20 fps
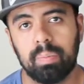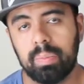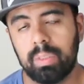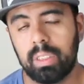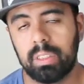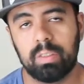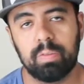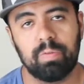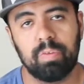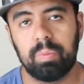
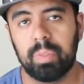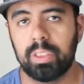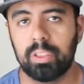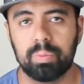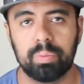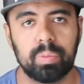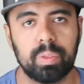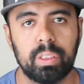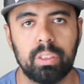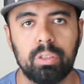this
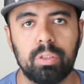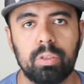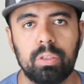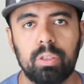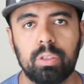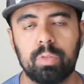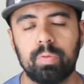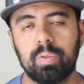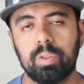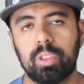information will be
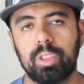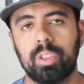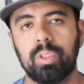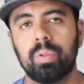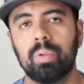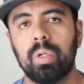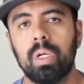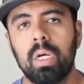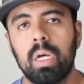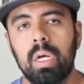useful to
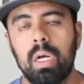you.